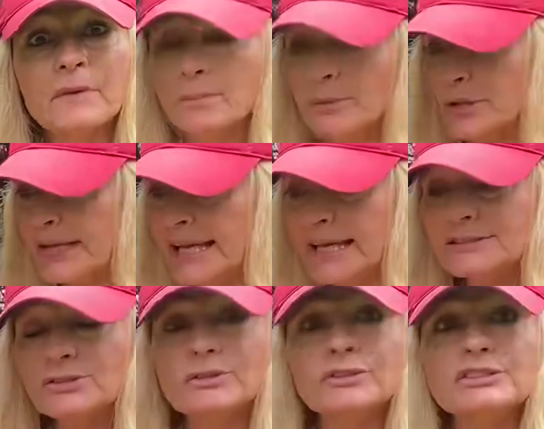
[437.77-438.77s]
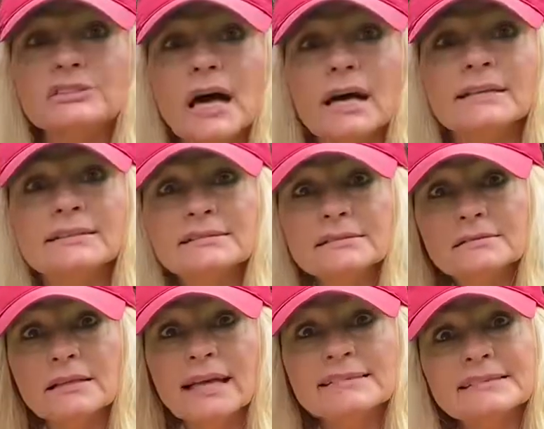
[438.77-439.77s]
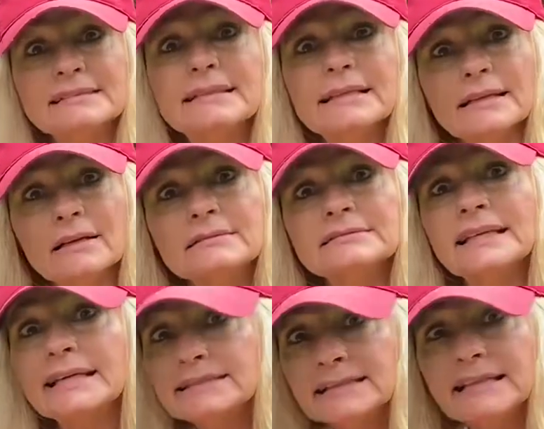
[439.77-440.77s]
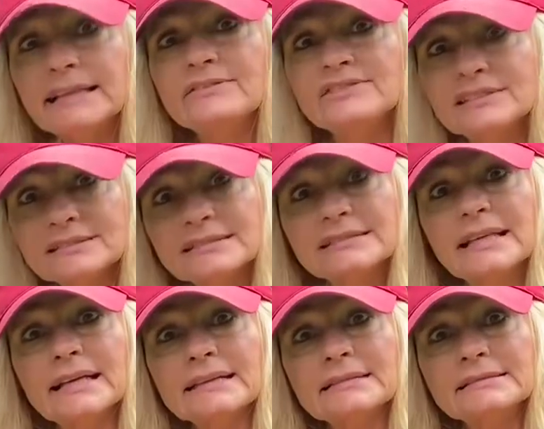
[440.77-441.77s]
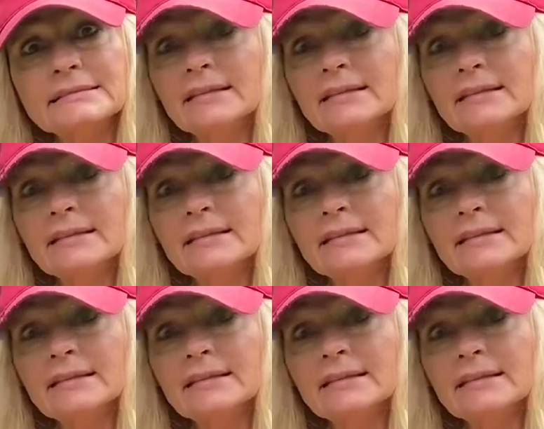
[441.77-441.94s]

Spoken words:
Put cans on their side and stick dead leaves and sticks